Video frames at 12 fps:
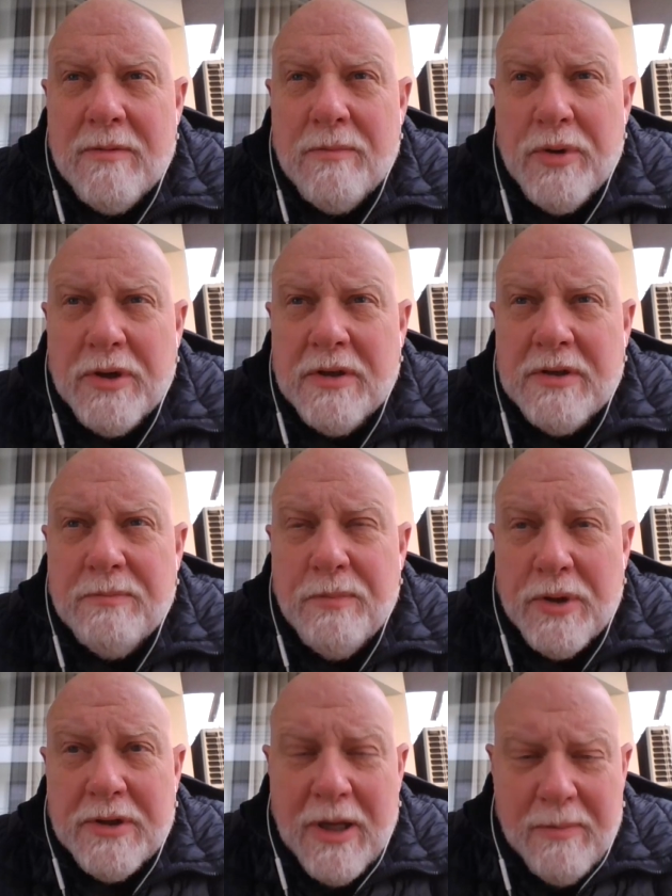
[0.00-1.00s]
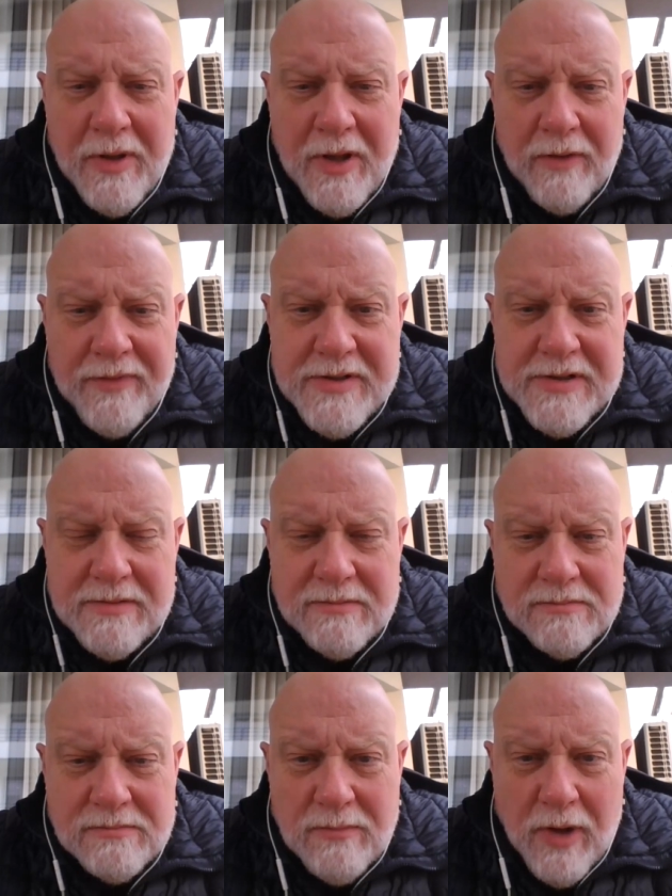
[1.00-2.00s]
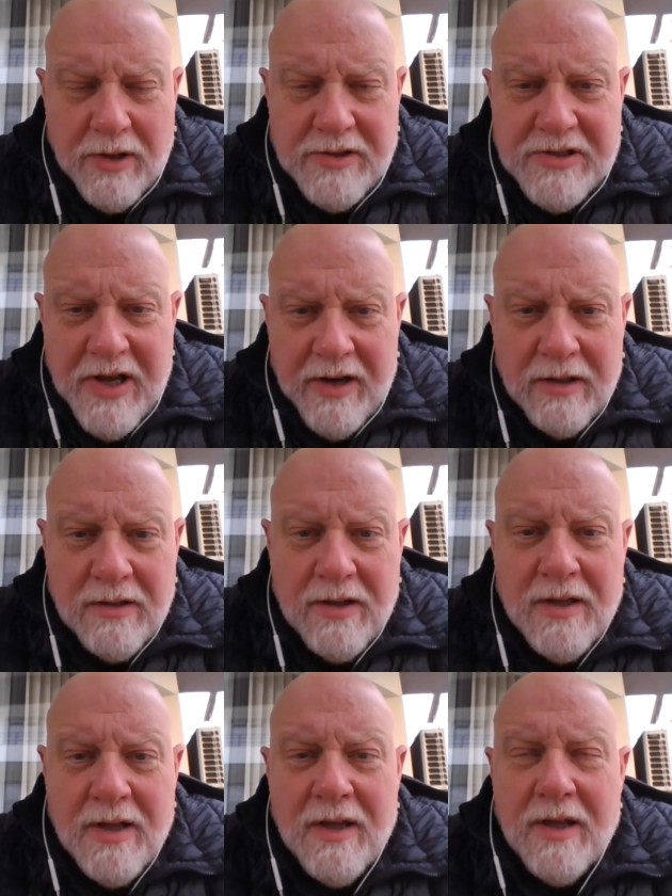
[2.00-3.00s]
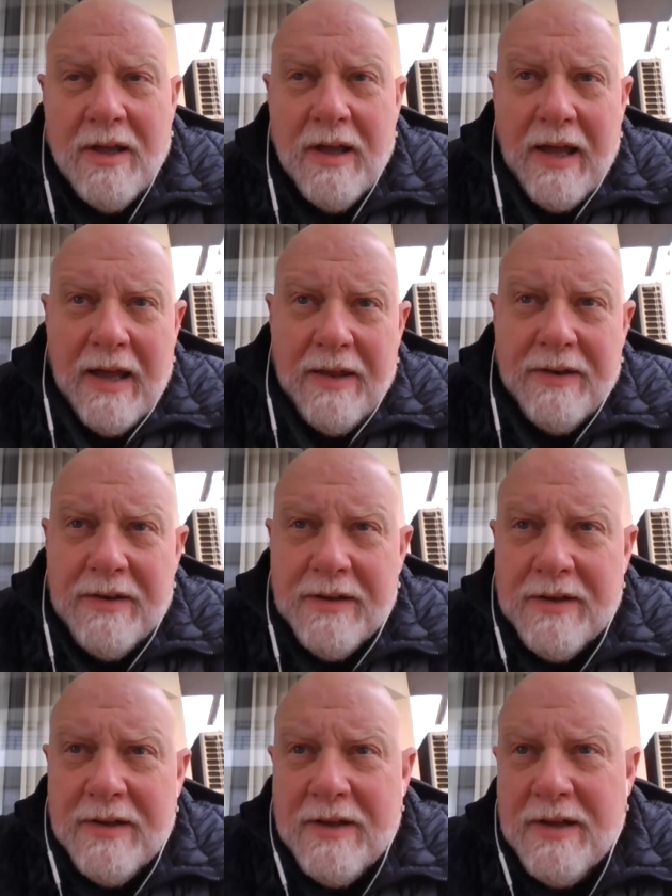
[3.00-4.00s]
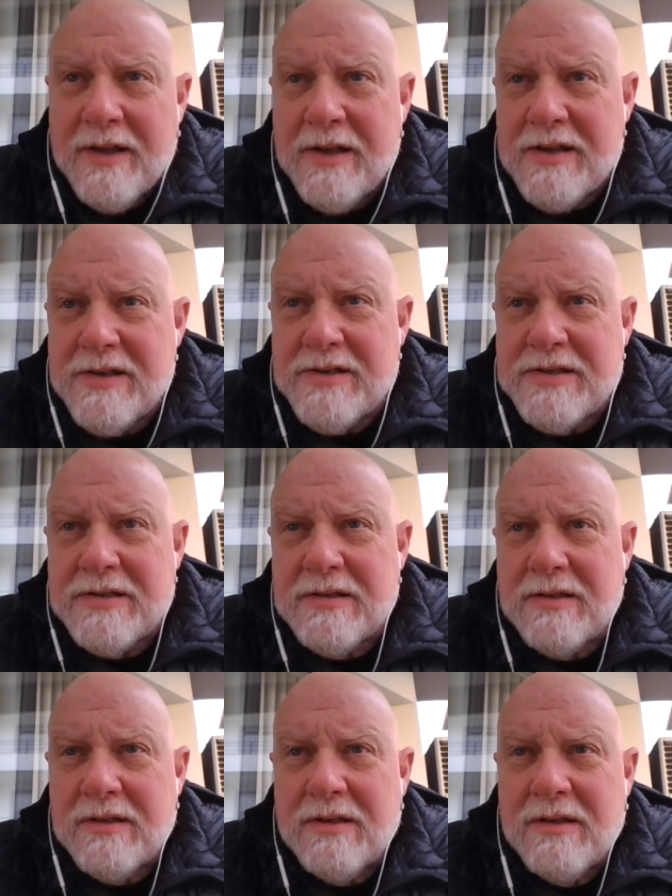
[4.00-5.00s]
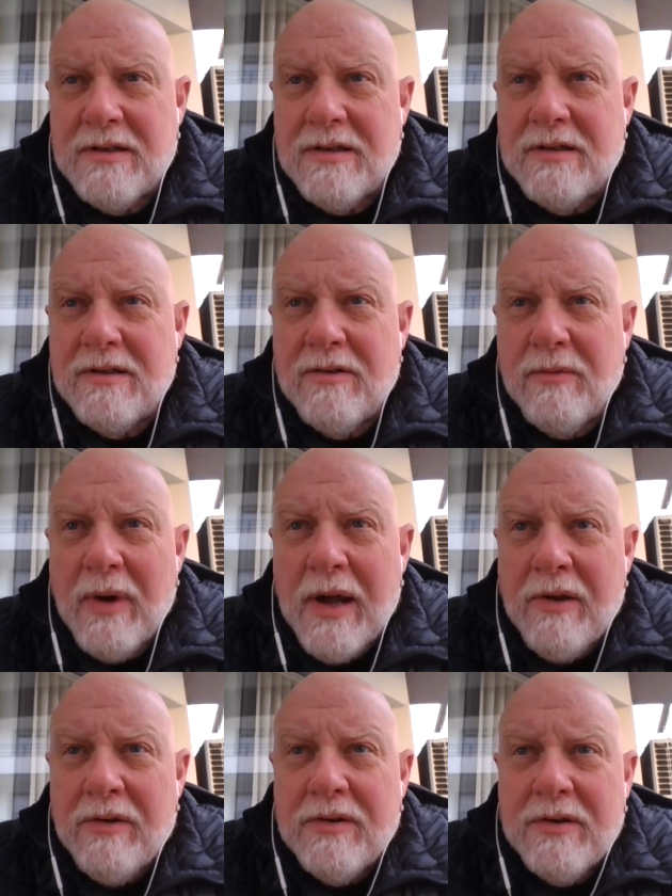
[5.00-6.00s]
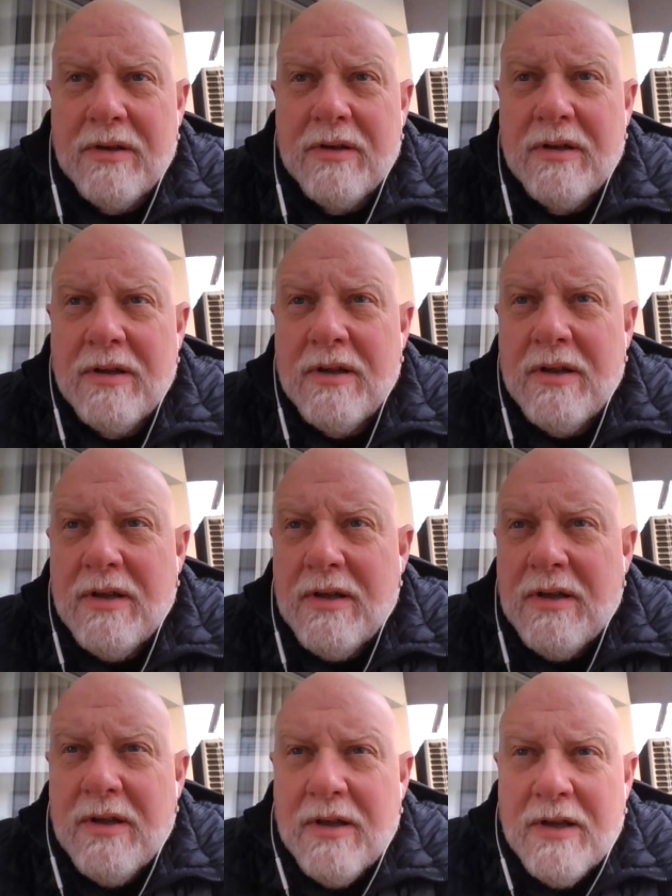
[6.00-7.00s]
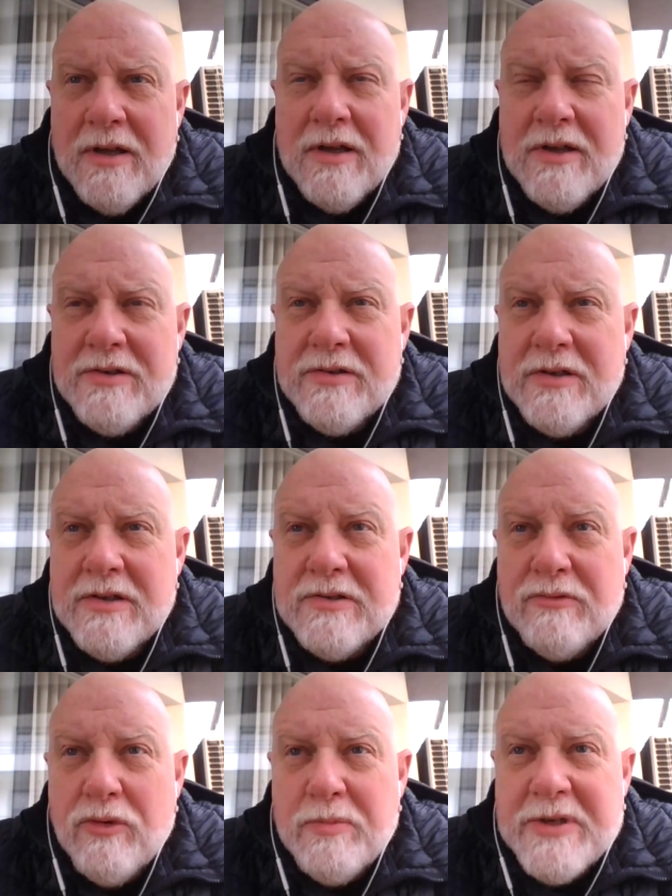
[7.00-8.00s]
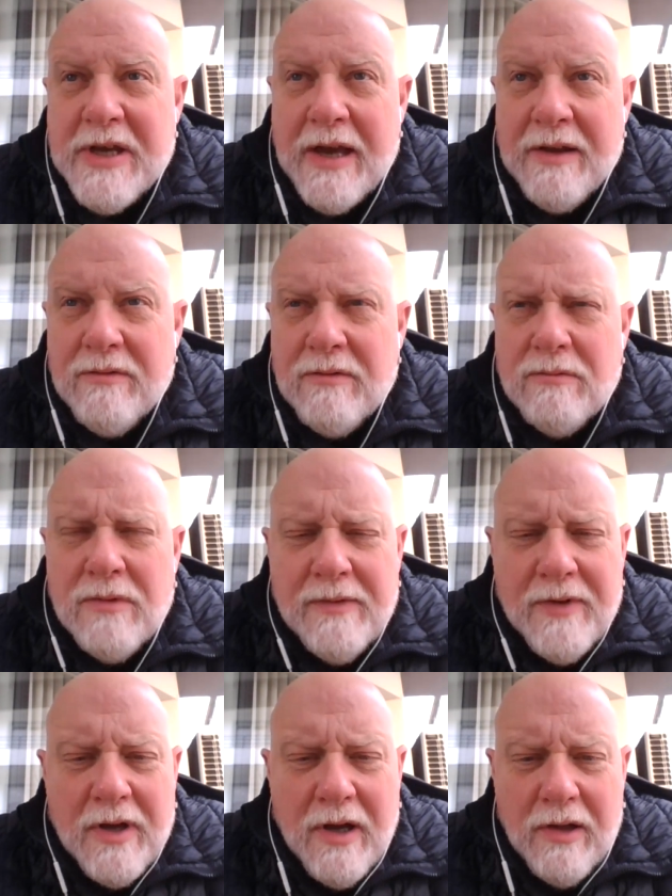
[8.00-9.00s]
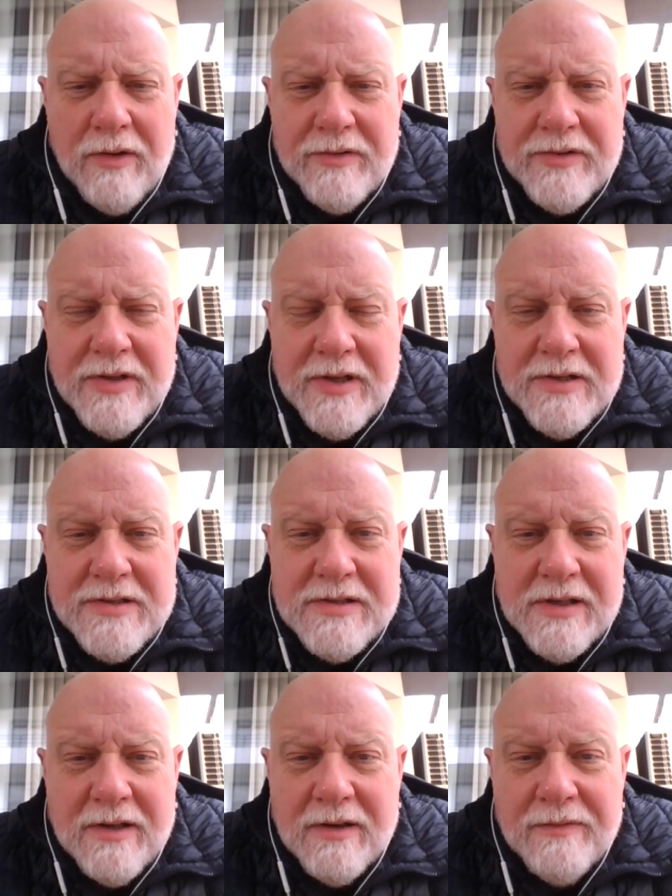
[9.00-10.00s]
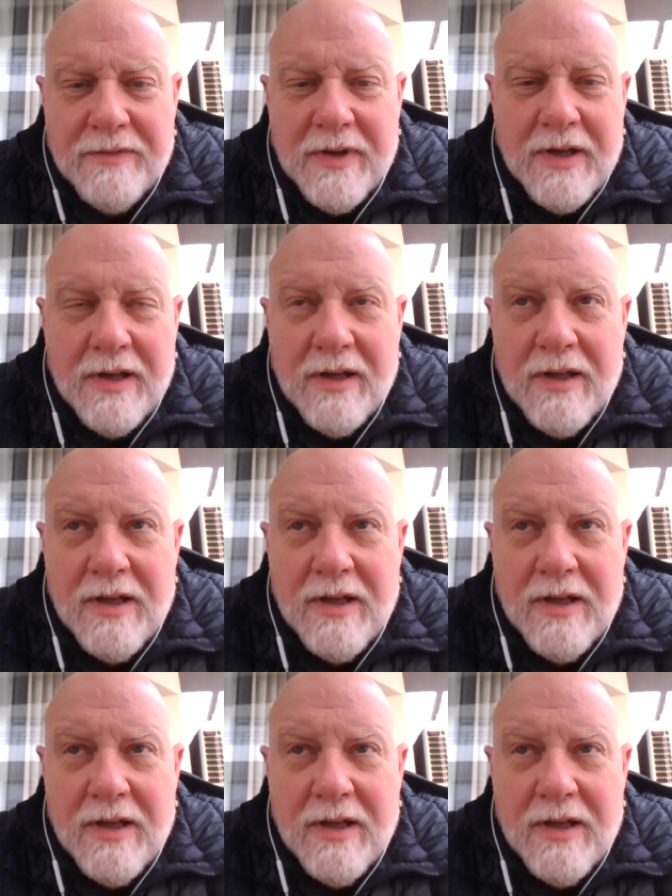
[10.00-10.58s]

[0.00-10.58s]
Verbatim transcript: Book, Book Time with Elvis, Mark's channel, and his round... His, his group chat, whatever you call those things, of uh,